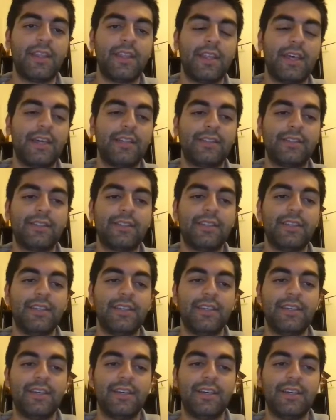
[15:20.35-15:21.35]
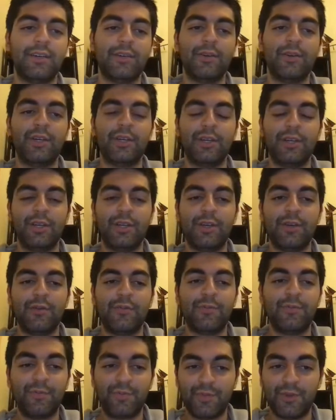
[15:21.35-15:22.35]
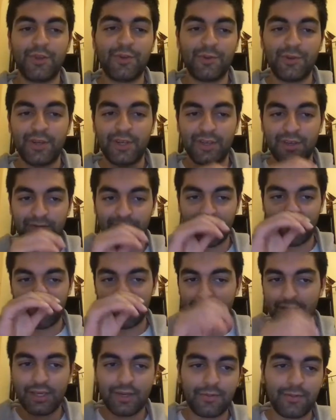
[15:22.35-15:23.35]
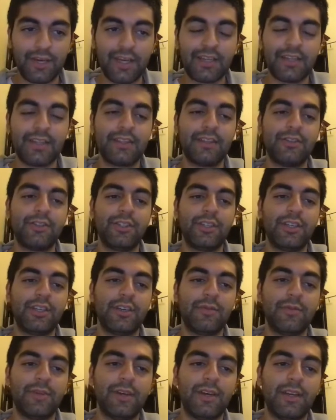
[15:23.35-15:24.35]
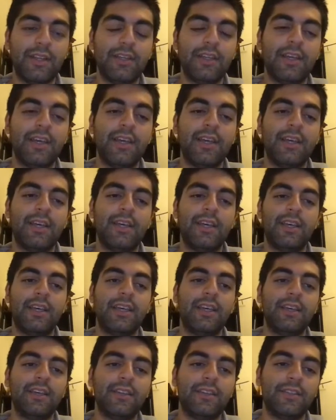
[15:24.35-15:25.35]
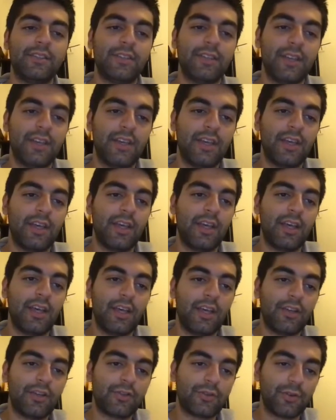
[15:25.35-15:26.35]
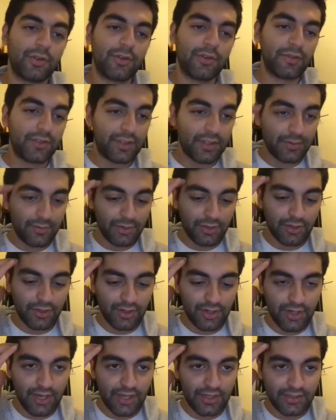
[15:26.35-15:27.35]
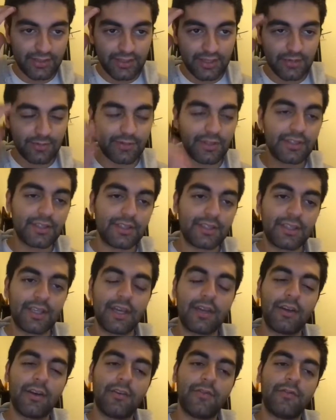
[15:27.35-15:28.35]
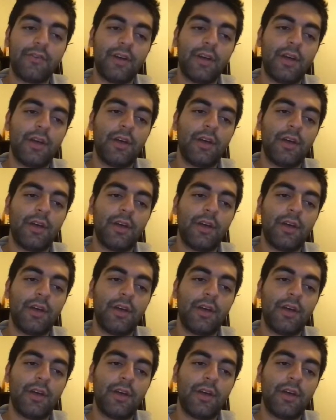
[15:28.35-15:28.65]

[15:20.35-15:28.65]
That's the beauty of the p command. And the g command is sort of similar, except instead of